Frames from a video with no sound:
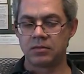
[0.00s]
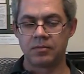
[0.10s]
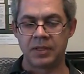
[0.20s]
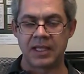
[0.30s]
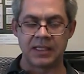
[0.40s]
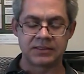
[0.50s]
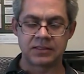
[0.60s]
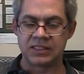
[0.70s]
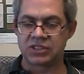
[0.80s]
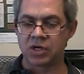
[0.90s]
because
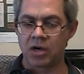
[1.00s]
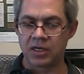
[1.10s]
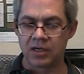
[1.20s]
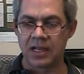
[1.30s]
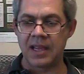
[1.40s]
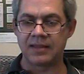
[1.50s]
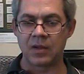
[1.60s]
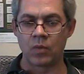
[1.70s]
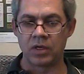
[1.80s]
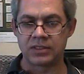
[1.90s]
they started late, they
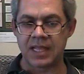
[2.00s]
weren't